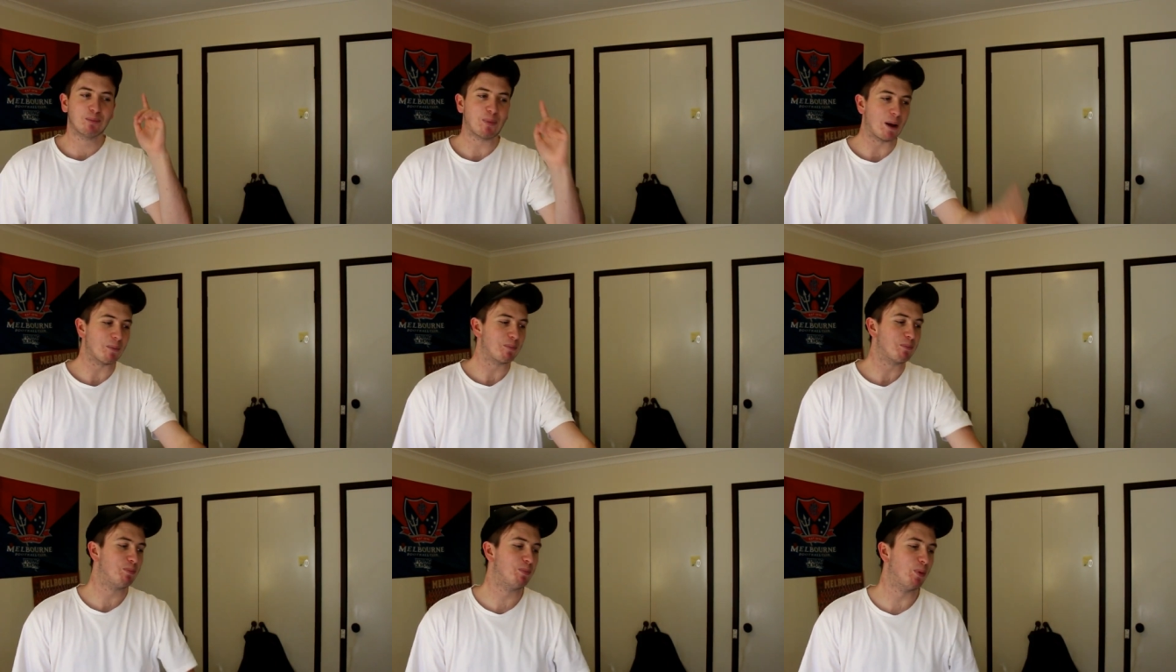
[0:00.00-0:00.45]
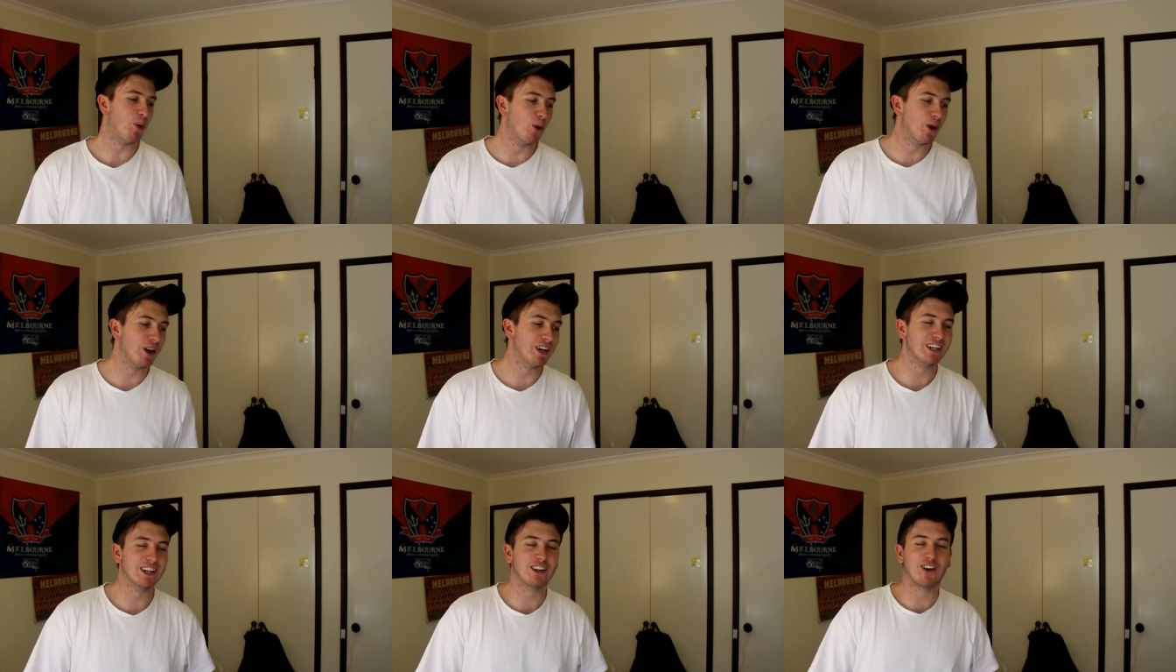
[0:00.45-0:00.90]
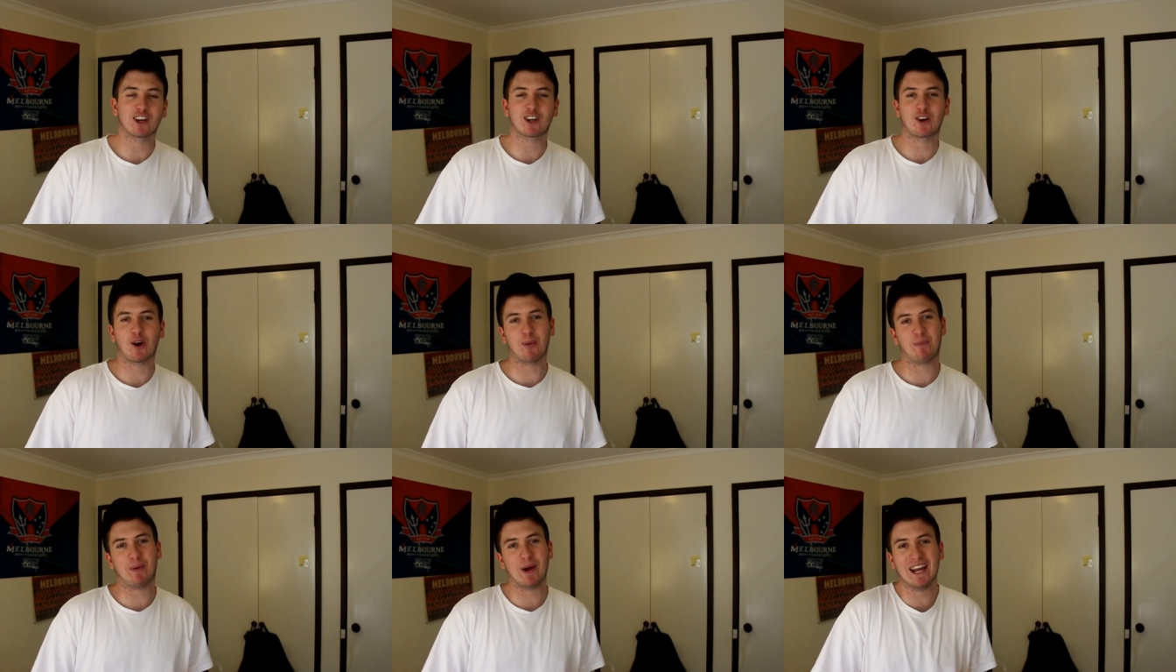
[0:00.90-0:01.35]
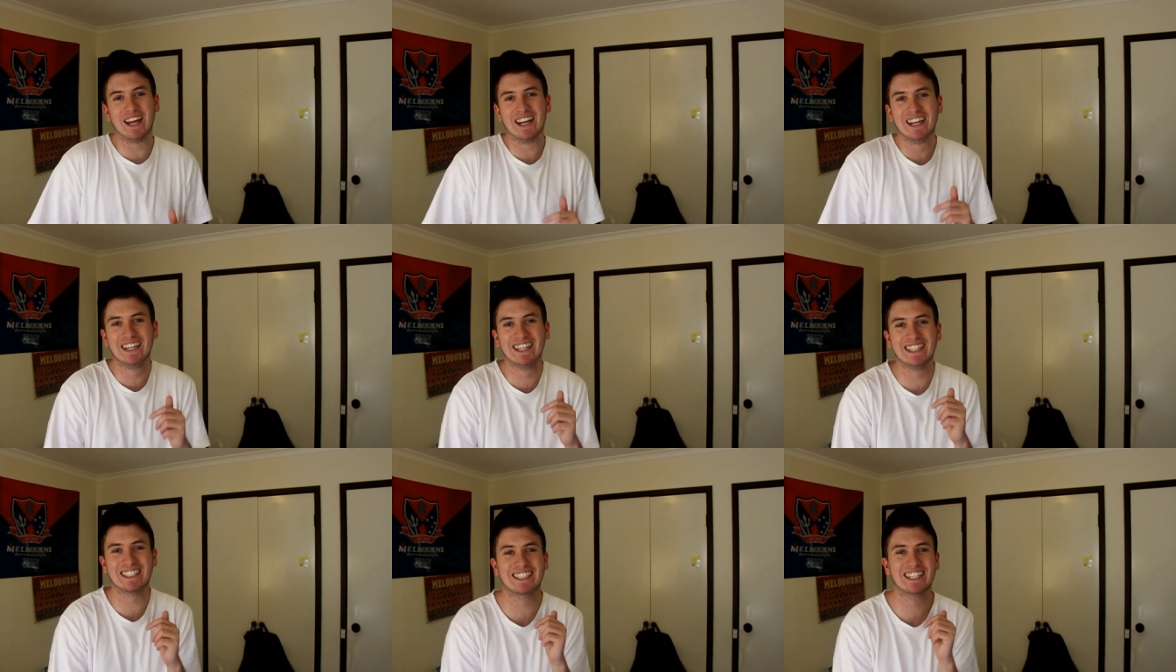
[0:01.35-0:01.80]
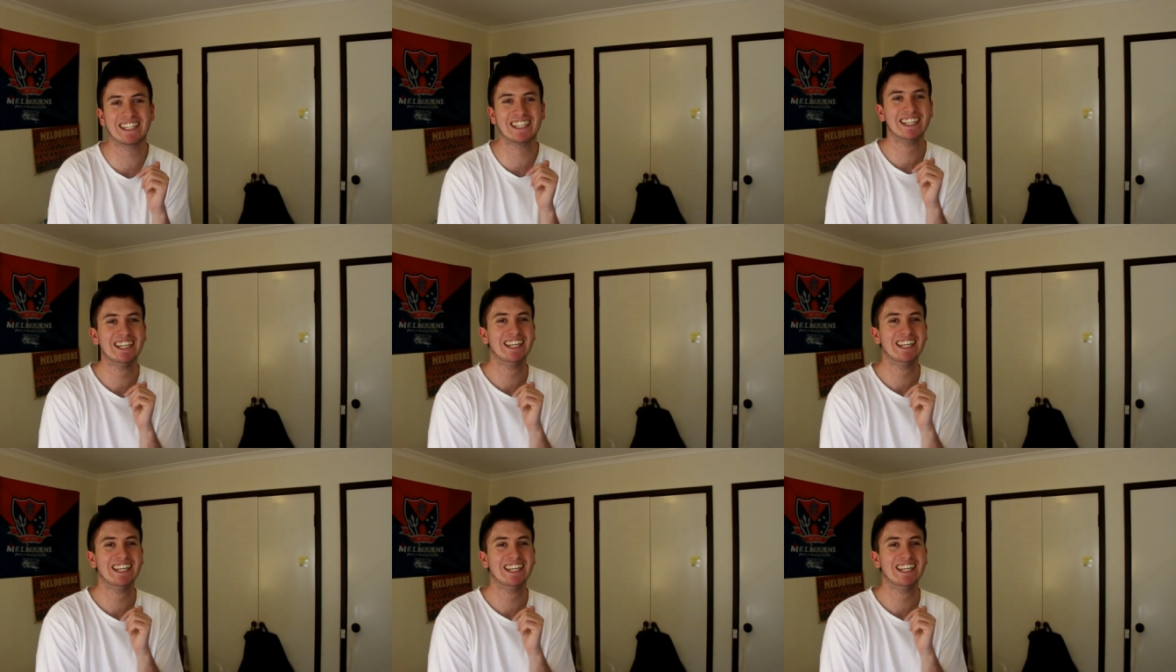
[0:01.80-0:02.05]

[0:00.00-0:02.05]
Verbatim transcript: But boy did I cop it.